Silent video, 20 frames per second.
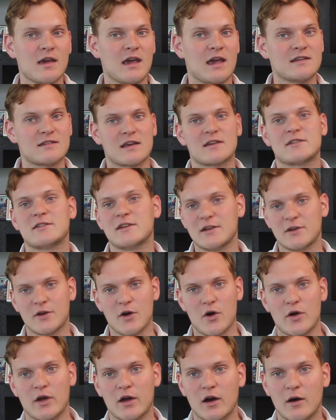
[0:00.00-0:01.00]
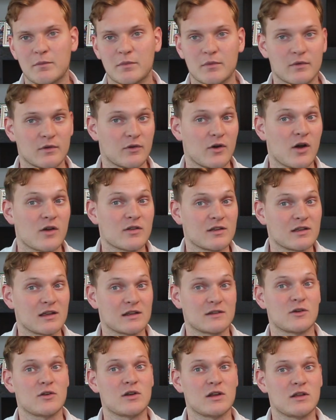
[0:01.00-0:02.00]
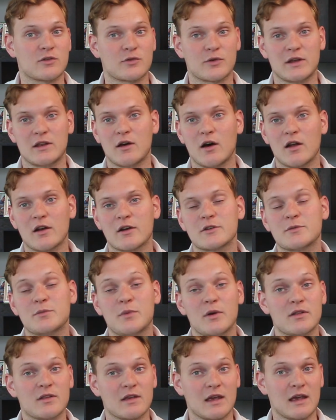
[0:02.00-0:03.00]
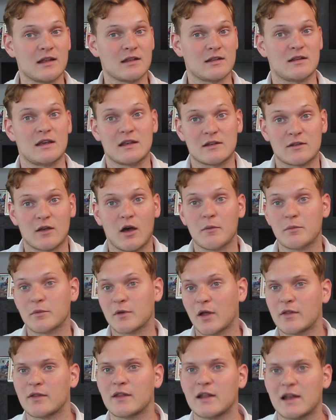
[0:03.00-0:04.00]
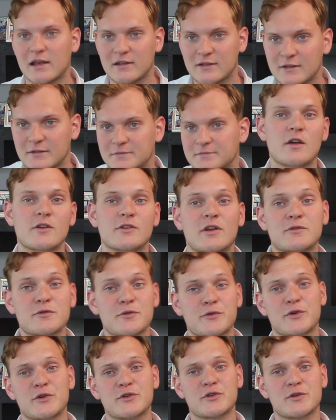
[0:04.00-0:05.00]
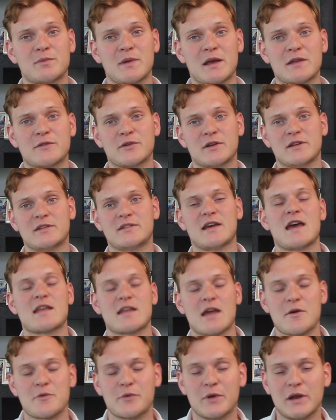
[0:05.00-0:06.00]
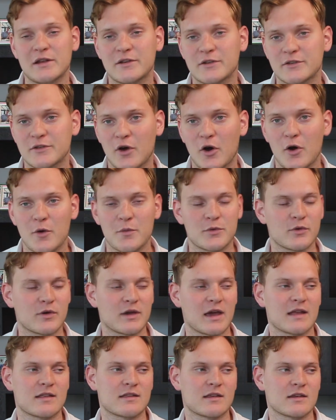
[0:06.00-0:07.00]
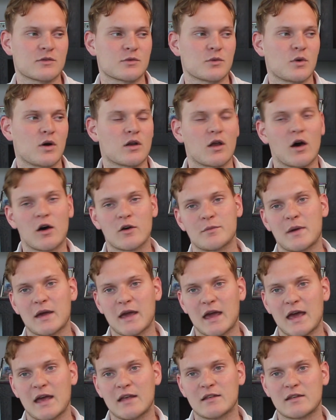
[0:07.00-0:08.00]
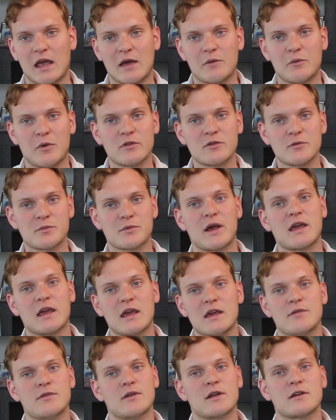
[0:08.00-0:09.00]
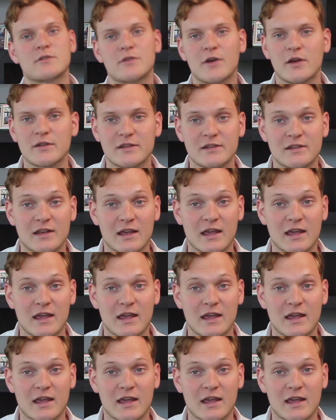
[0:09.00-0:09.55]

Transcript: it's actually going up. Granted it's only $3, but it is up nonetheless. So as for future plans for this site, I really just hope to get this one off my hands. I want to break even as fast as